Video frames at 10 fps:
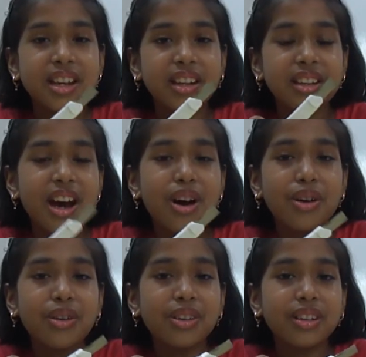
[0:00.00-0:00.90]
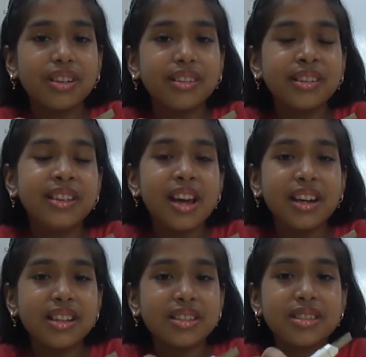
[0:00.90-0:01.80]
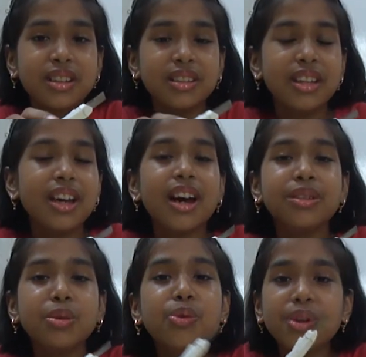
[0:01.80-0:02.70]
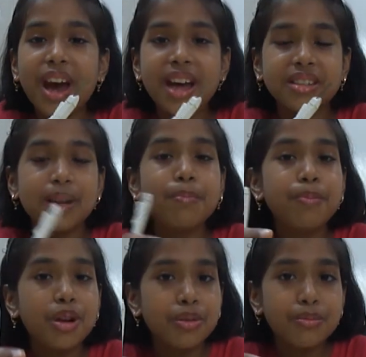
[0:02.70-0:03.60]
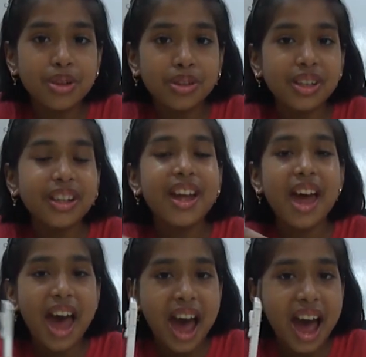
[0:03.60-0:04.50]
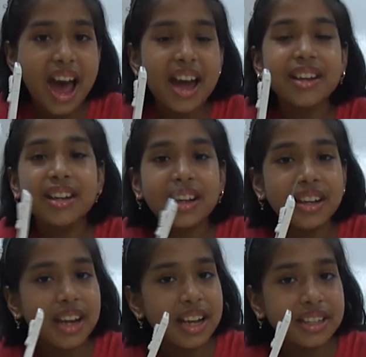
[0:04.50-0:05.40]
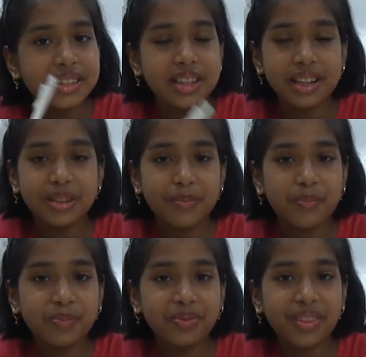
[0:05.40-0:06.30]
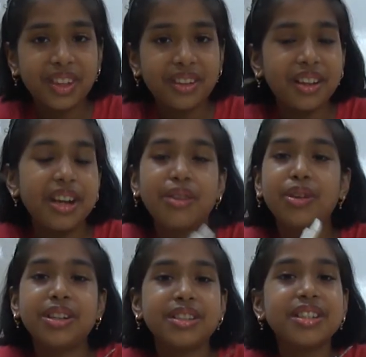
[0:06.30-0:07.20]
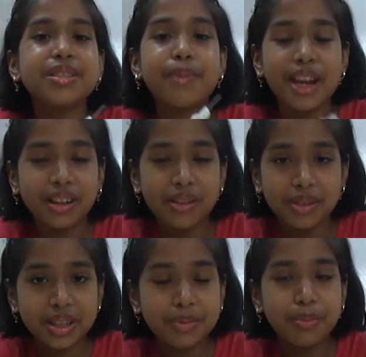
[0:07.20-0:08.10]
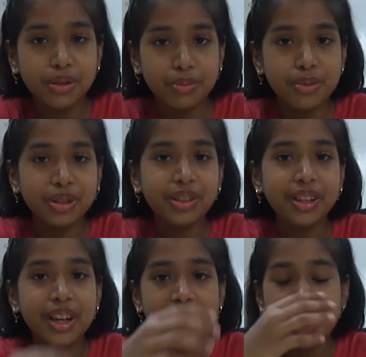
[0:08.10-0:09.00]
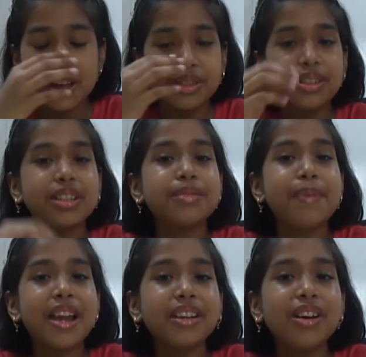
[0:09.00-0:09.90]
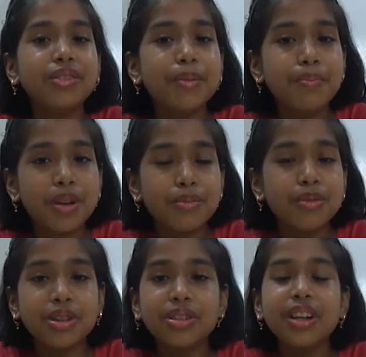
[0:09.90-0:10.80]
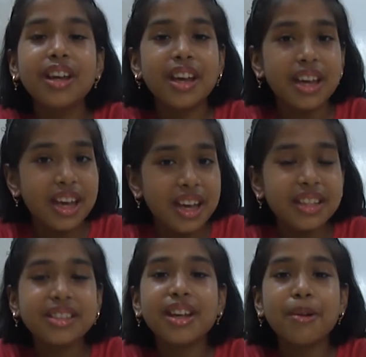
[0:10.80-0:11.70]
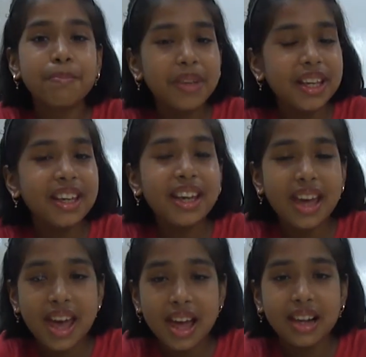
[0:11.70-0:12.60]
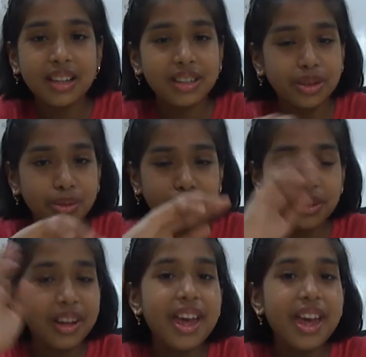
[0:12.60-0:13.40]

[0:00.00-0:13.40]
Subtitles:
Now, they are known as the plumule and radicule. Now, what is the spelling of this plumule? So, the spelling of the plumule is Plumule,